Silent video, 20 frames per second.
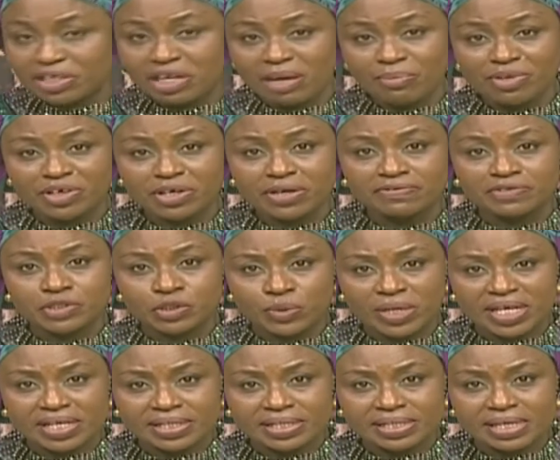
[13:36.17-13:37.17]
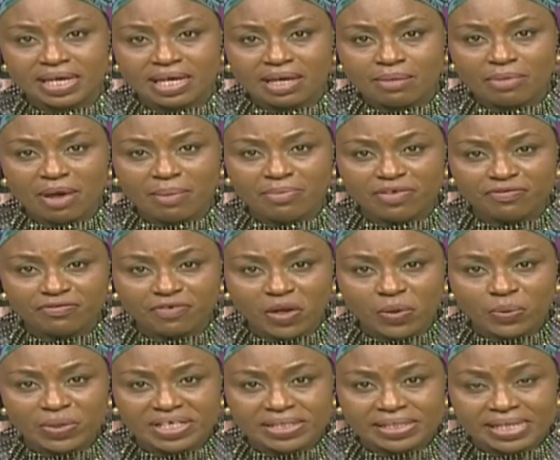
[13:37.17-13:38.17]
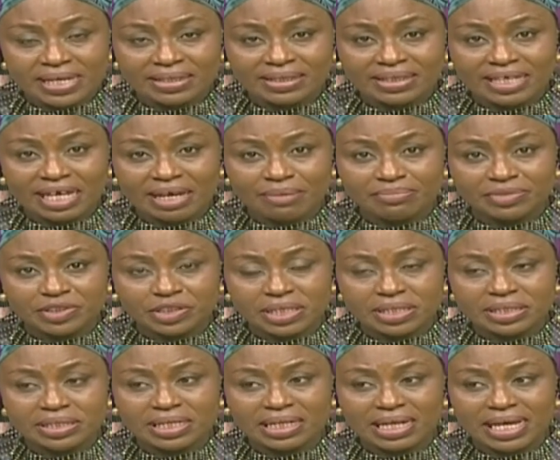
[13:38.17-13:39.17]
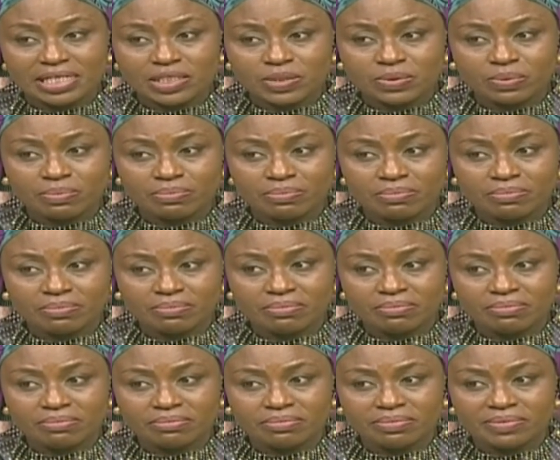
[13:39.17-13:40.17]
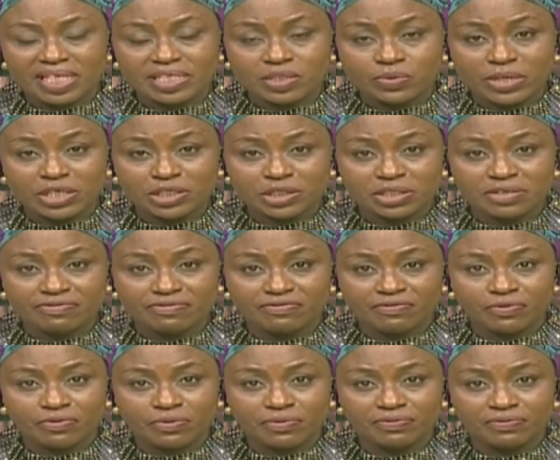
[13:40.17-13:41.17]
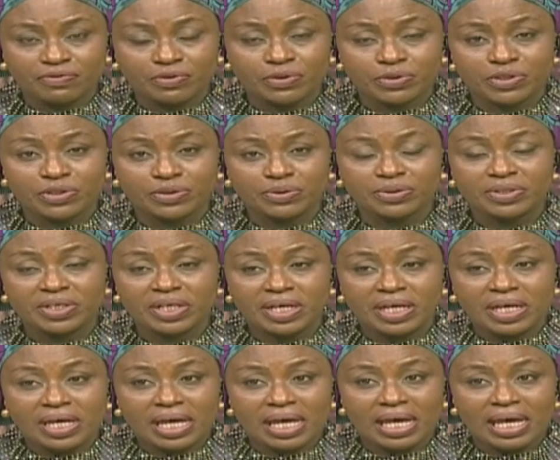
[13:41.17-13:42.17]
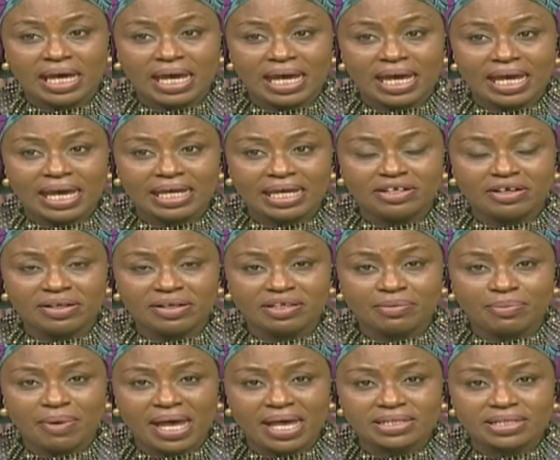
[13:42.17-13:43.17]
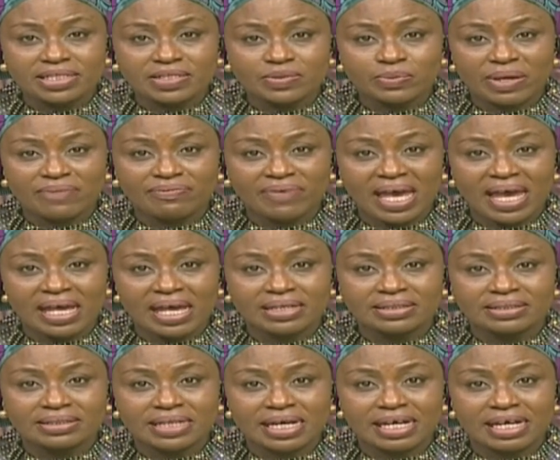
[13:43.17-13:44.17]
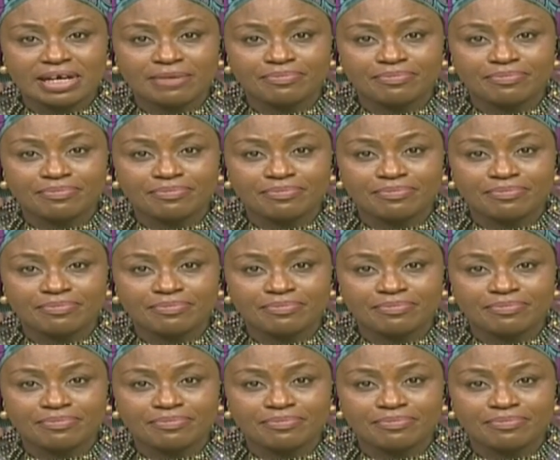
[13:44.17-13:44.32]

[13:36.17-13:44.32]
a number of tweets, but before we take them, just to ask this question for you. I know in the past we've had